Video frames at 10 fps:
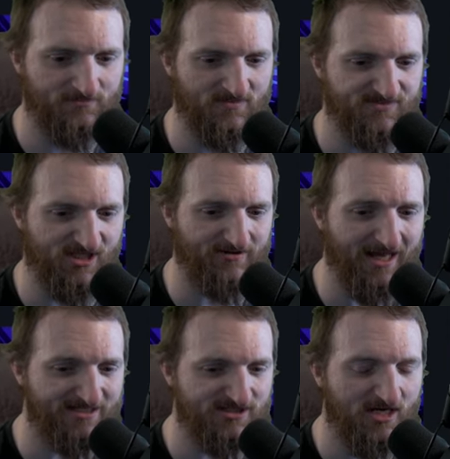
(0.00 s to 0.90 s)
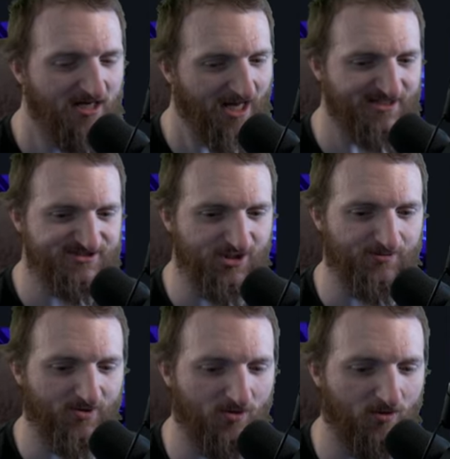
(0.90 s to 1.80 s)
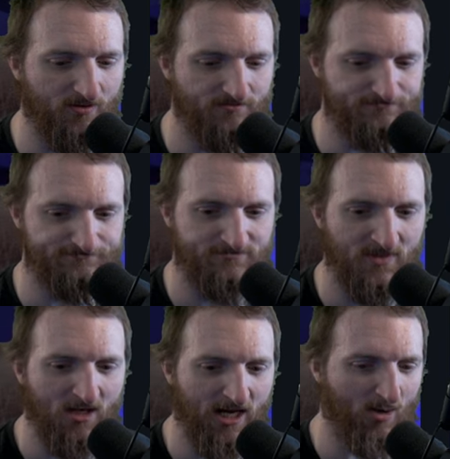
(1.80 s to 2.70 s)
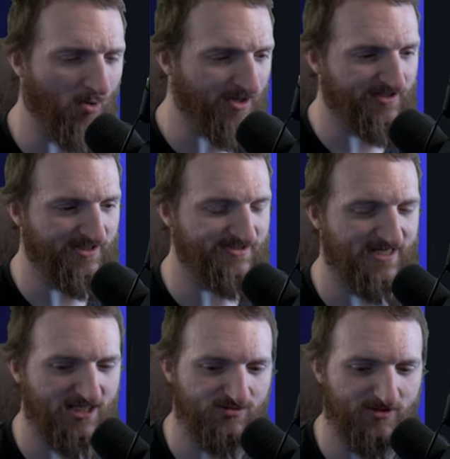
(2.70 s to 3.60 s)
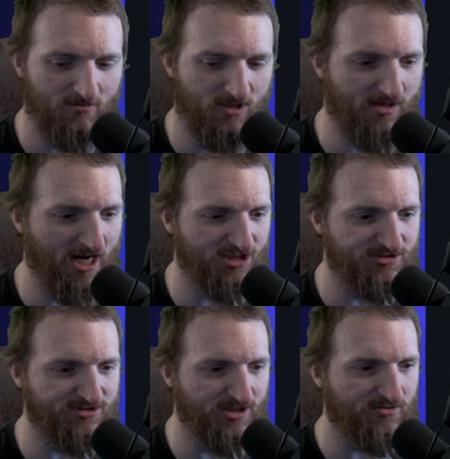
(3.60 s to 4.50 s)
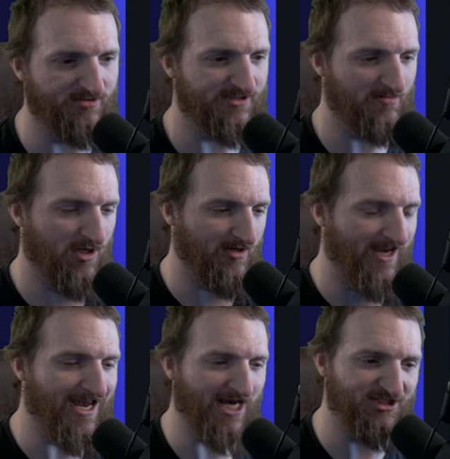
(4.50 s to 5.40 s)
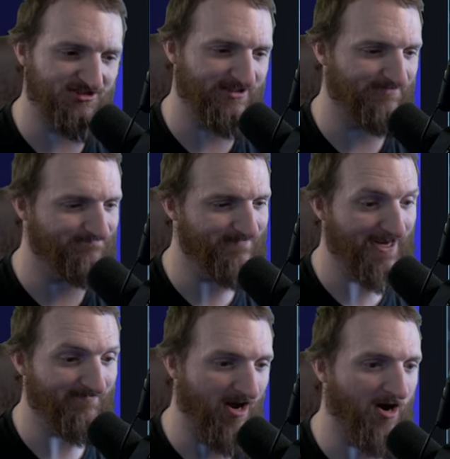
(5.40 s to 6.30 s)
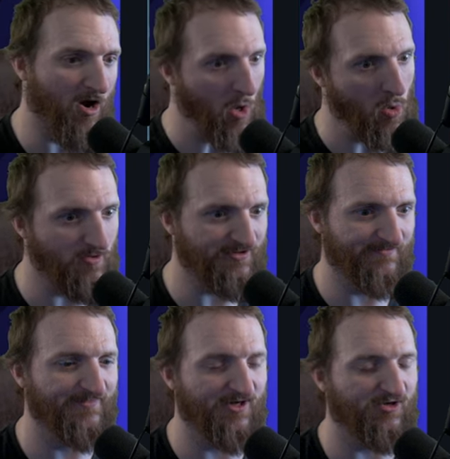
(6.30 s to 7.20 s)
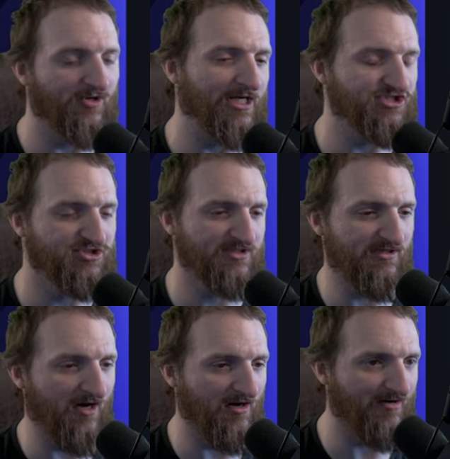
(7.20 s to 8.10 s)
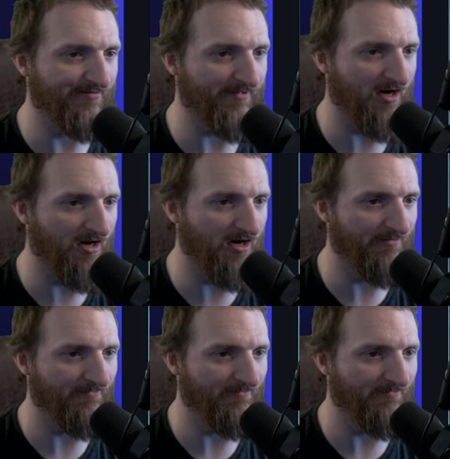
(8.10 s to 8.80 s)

So that's, that's super cool. And one of these days what I'm going to actually do is I'm going to actually make my own configuration of, uh,